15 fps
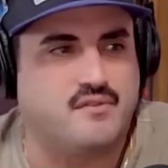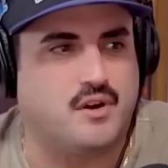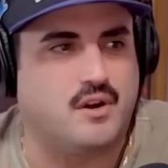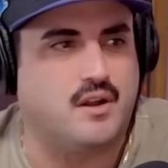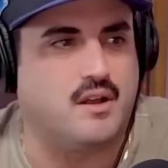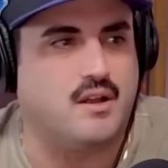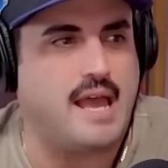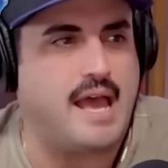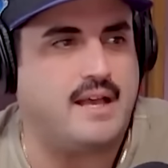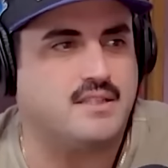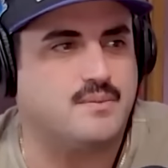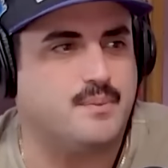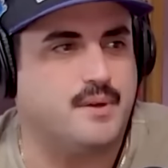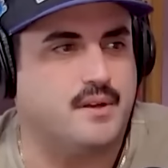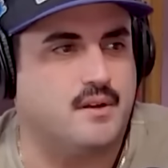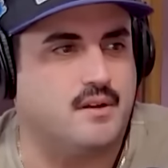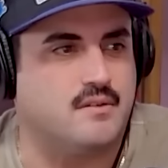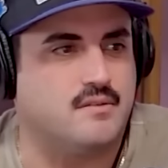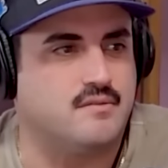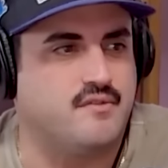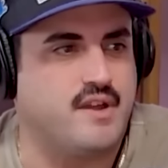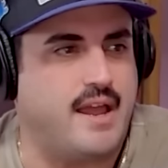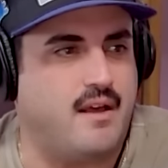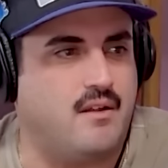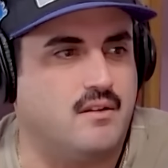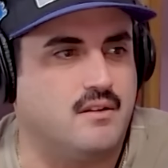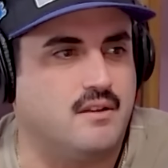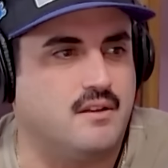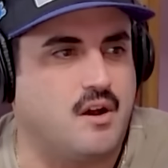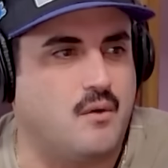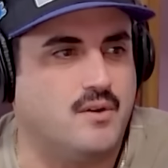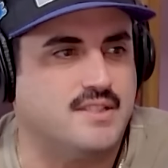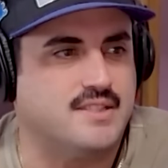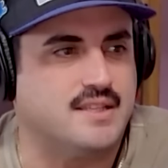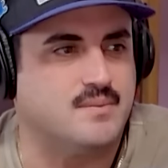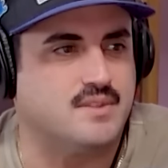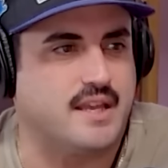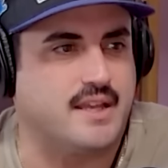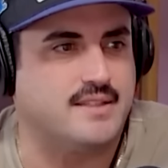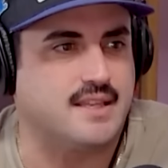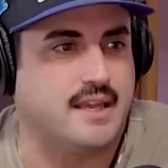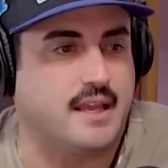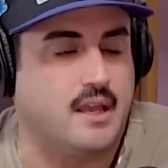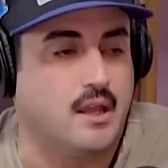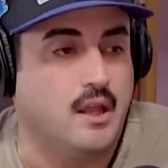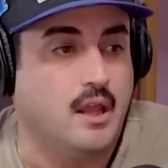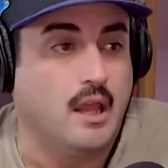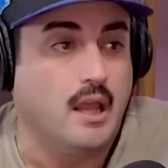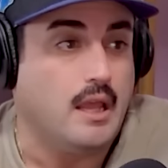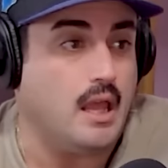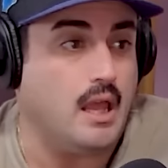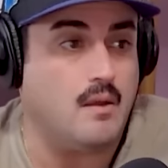to Aspen or Vail, it always seems like it's like, yeah,